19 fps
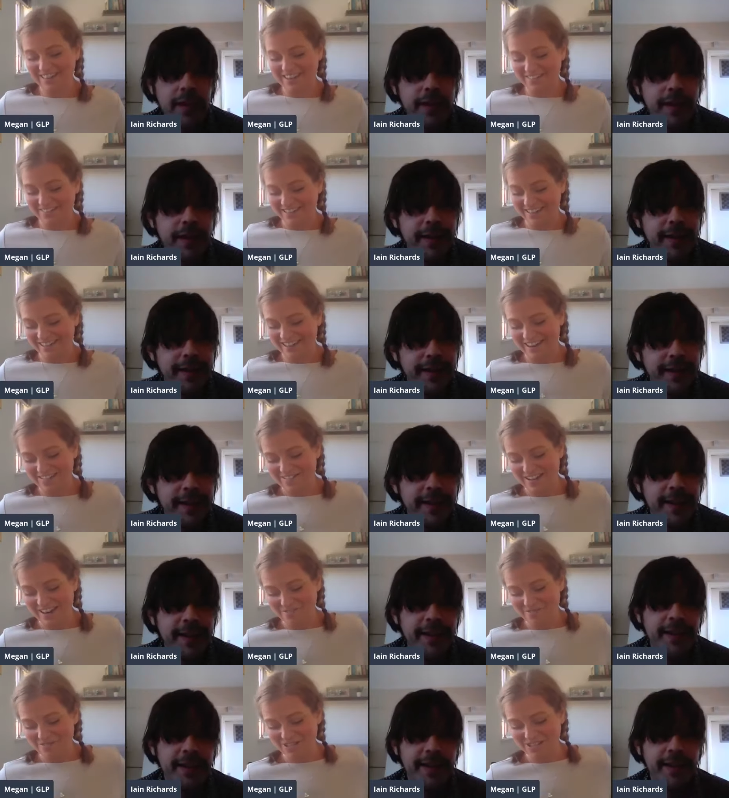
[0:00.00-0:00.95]
Speaker 1: you for that
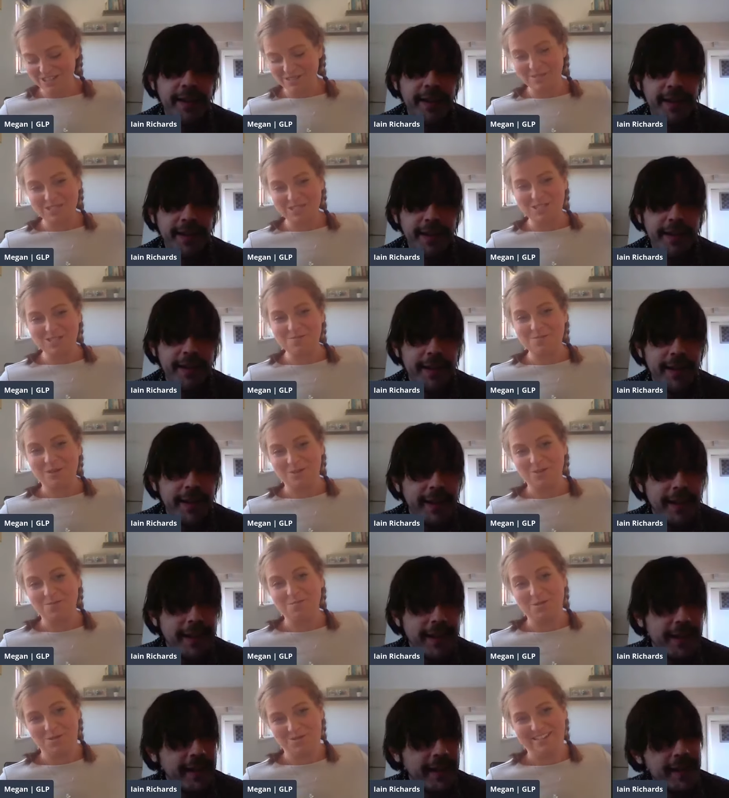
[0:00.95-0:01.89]
one. Um, I want to speak to
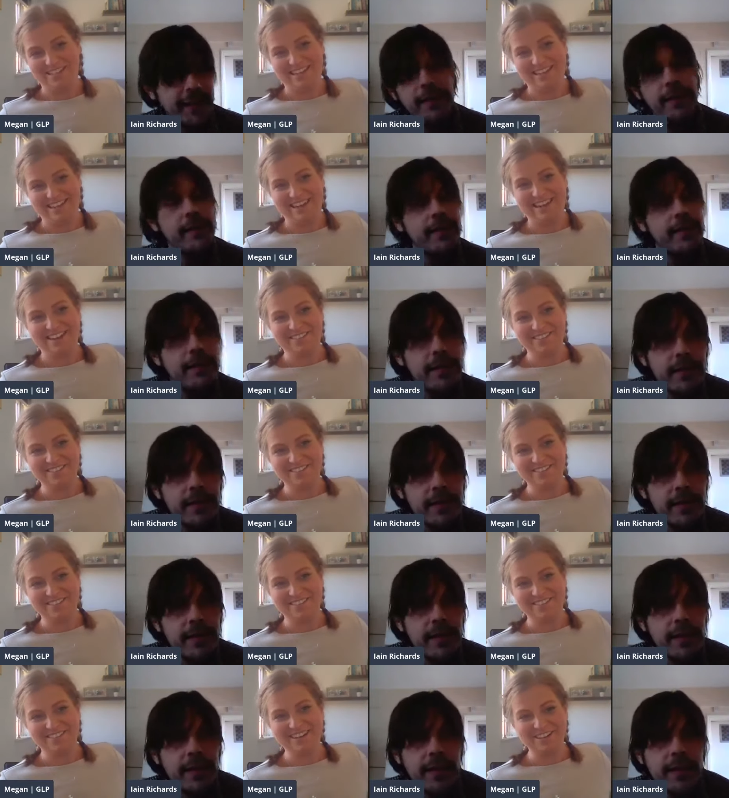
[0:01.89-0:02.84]
you about your music
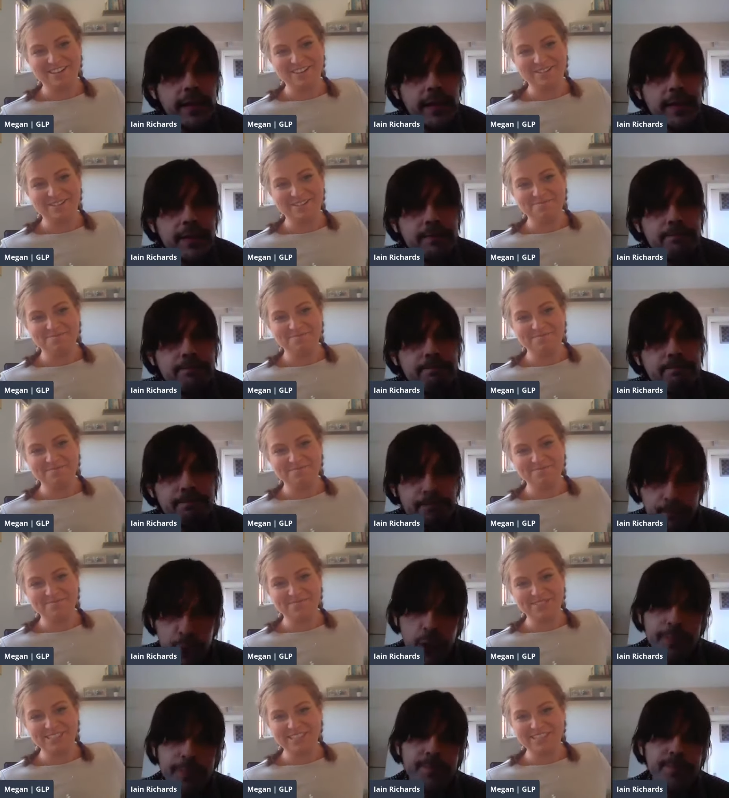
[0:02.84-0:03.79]
now,
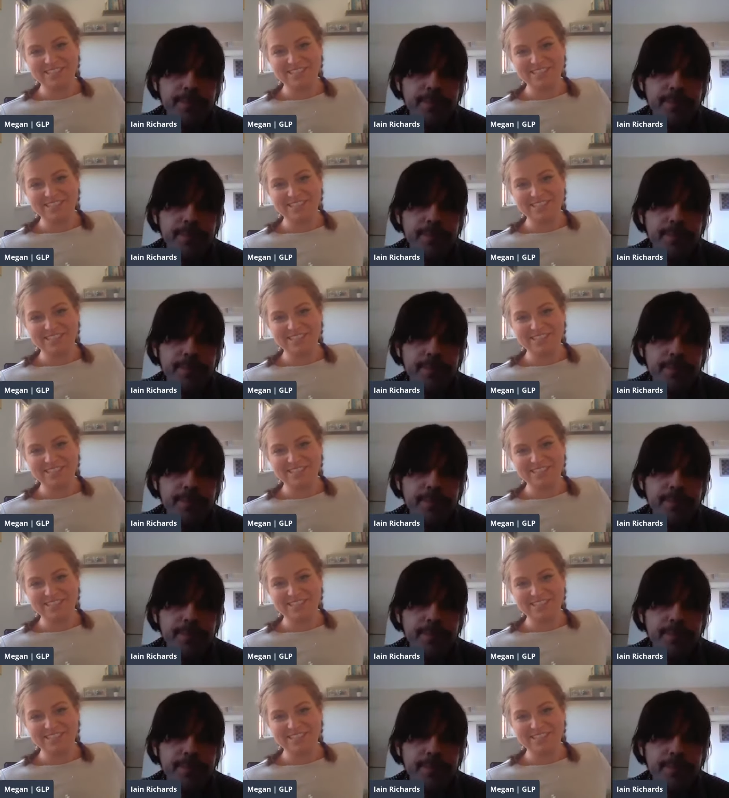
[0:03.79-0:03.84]
um, sure.